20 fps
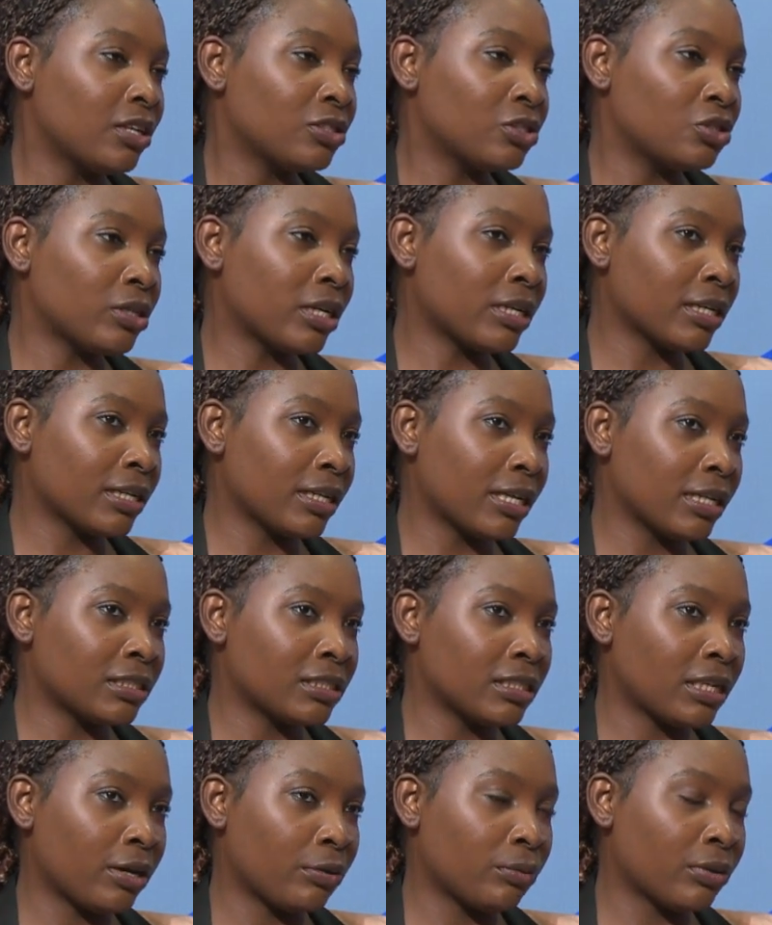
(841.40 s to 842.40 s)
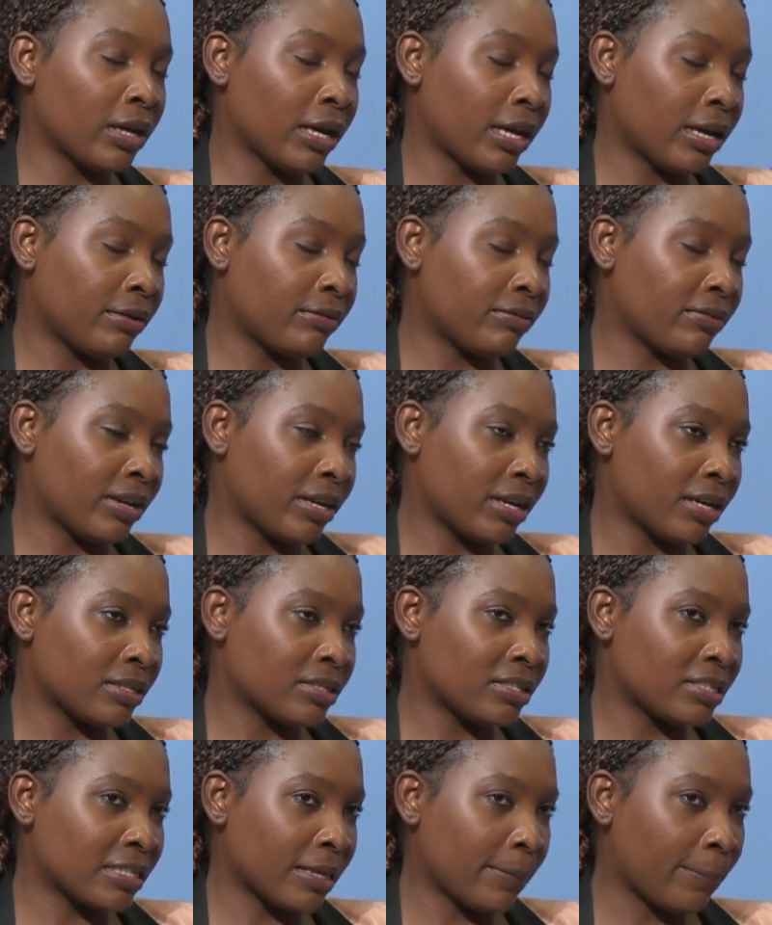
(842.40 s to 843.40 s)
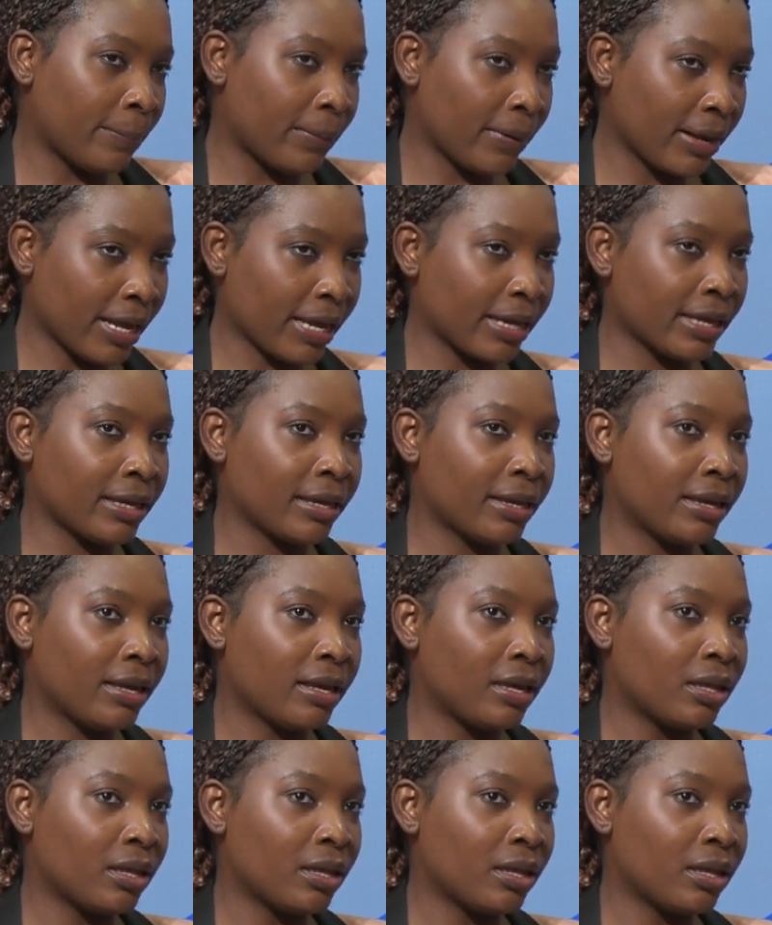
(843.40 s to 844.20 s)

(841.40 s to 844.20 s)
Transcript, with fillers: ensuring that uh, we have a uh, supply